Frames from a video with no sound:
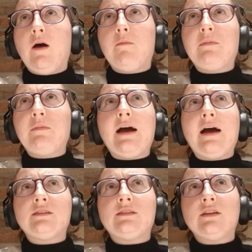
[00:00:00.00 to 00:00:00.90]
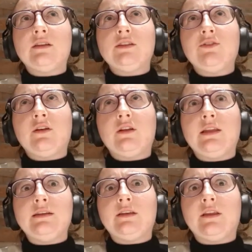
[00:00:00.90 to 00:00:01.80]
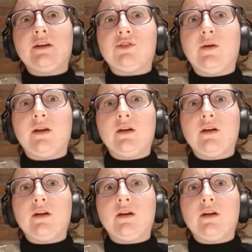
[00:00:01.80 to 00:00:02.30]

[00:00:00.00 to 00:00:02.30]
Yeah, I'll send you the link to their Twitter.